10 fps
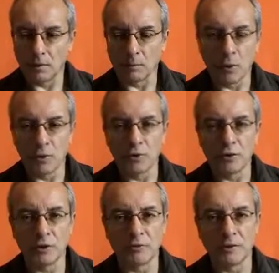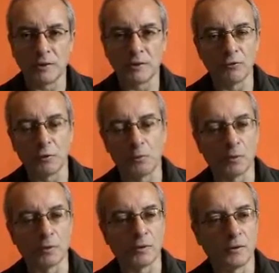a poetry reading
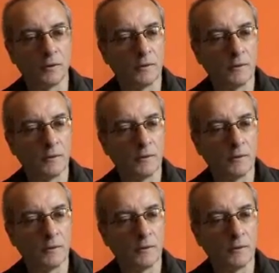group or